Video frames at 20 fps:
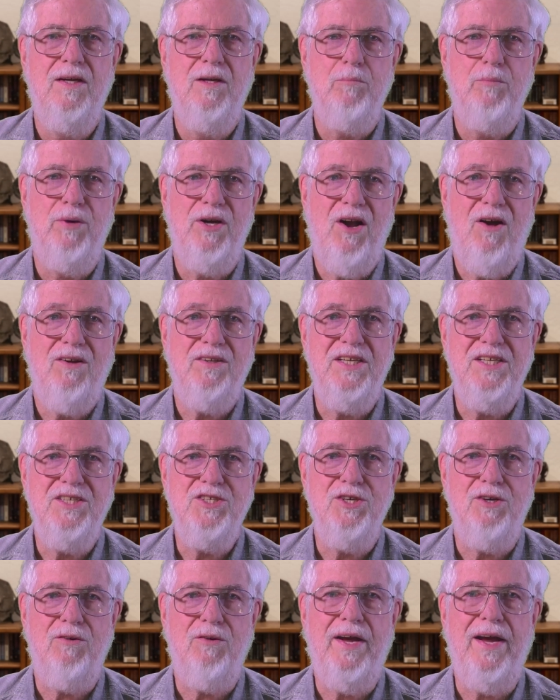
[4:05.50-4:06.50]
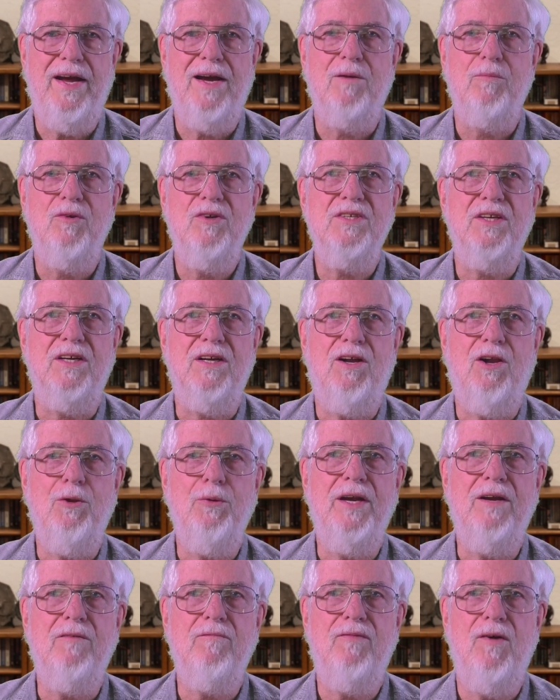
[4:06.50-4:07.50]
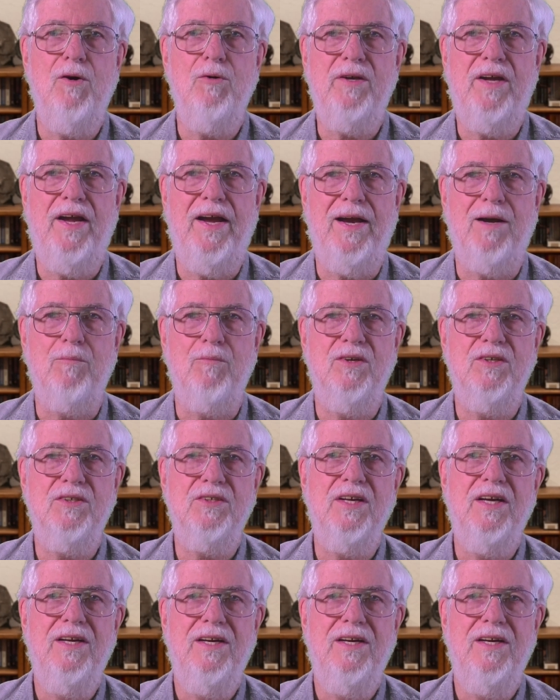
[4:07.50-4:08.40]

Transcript: But all digital cameras, including phone cameras,